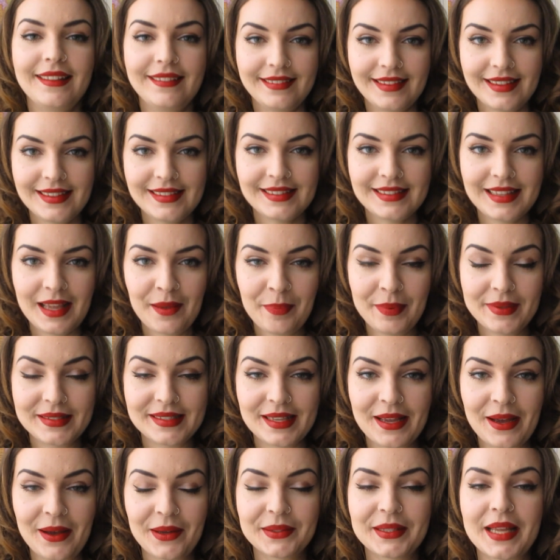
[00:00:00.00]
In this
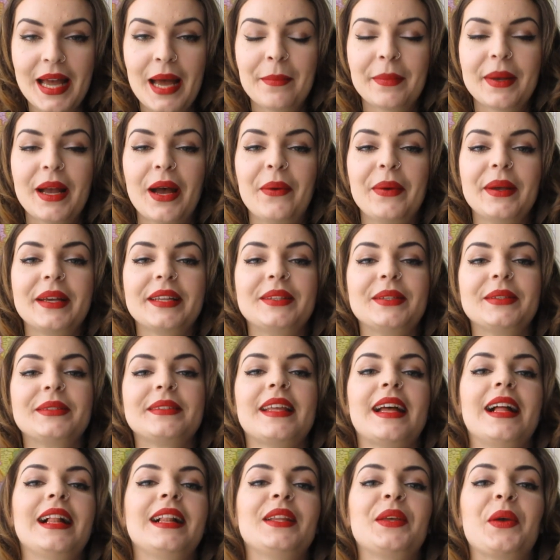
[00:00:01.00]
episode, I'm going to
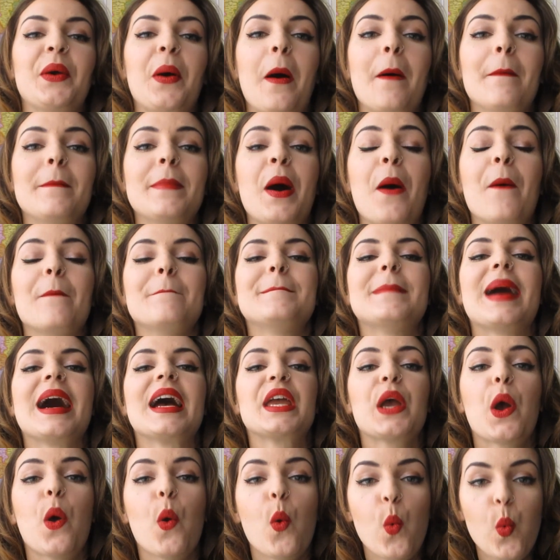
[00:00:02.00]
tell you about
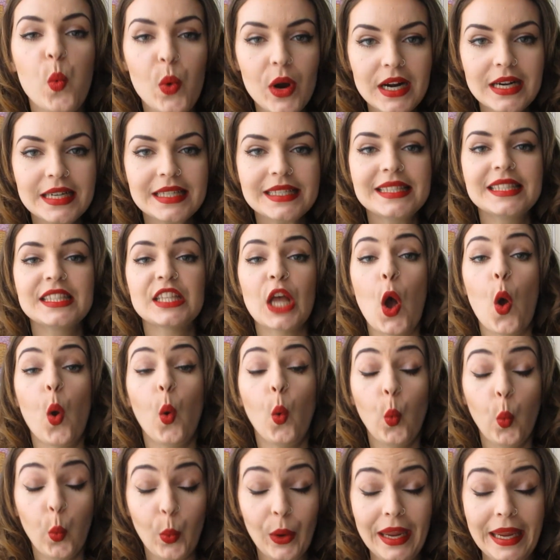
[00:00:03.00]
my worst
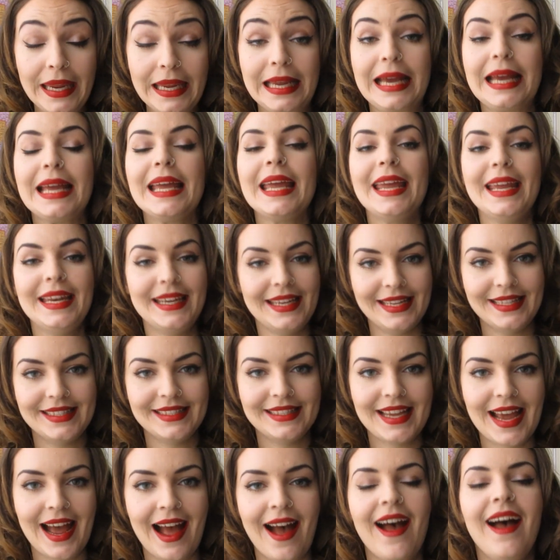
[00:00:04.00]
week in
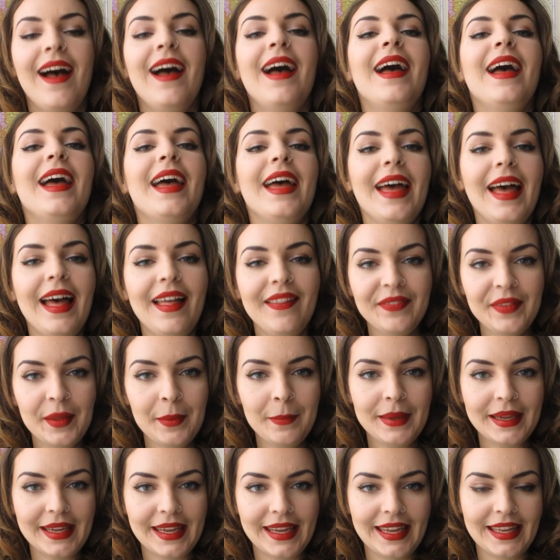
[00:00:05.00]
India and
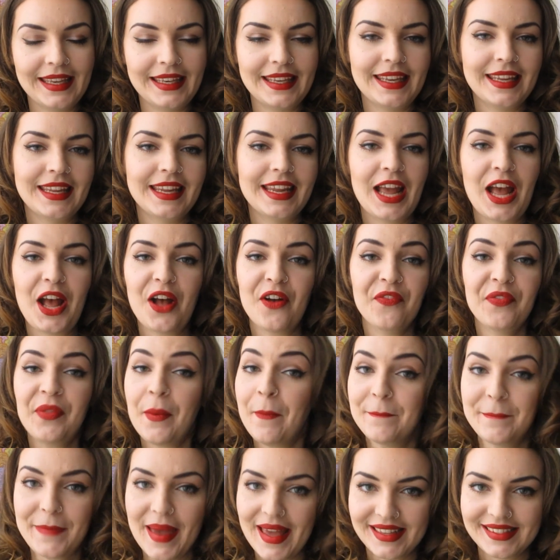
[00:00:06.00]
the beginning of
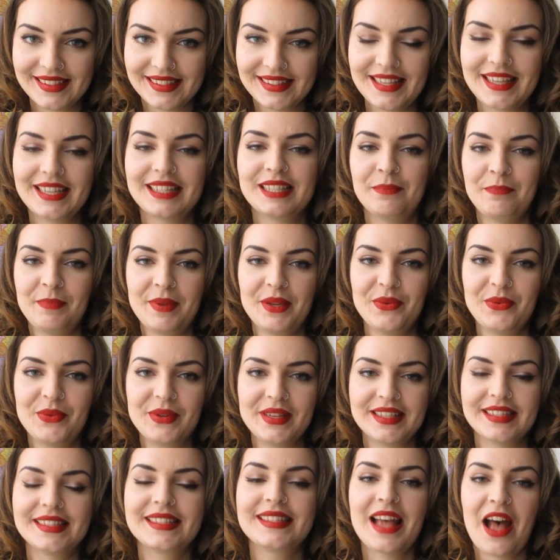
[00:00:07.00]
the best
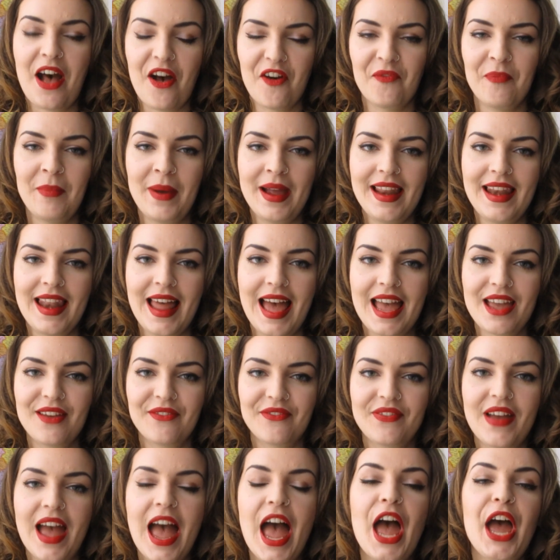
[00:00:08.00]
experience of my
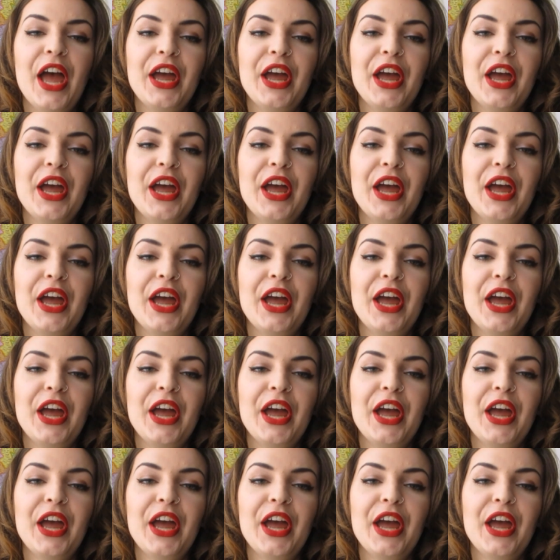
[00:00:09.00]
life.